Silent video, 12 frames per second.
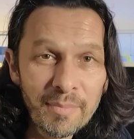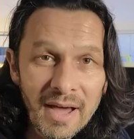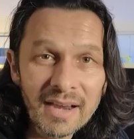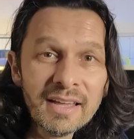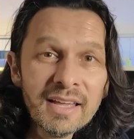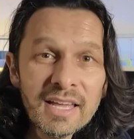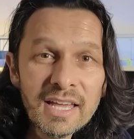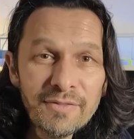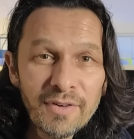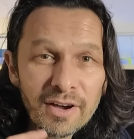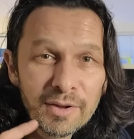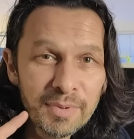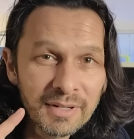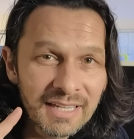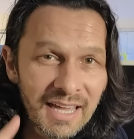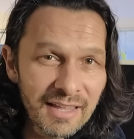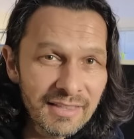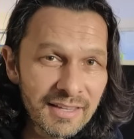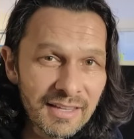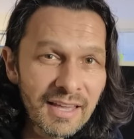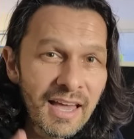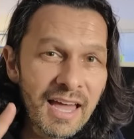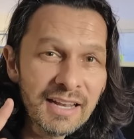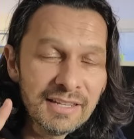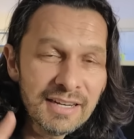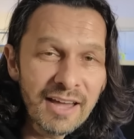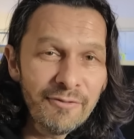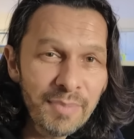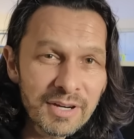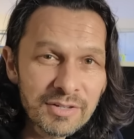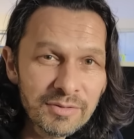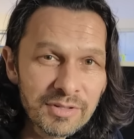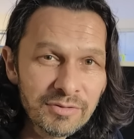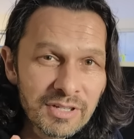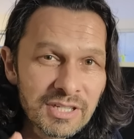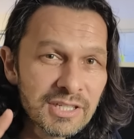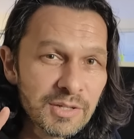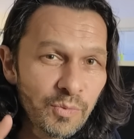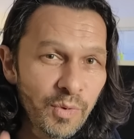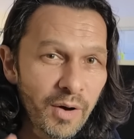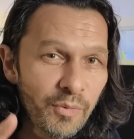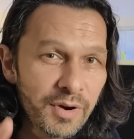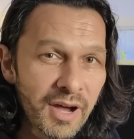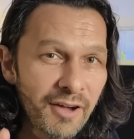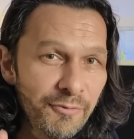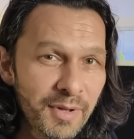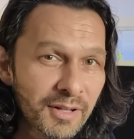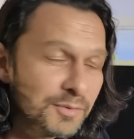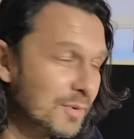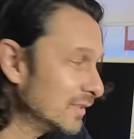But if I could build anything and didn't have budget restrictions, what would I have built?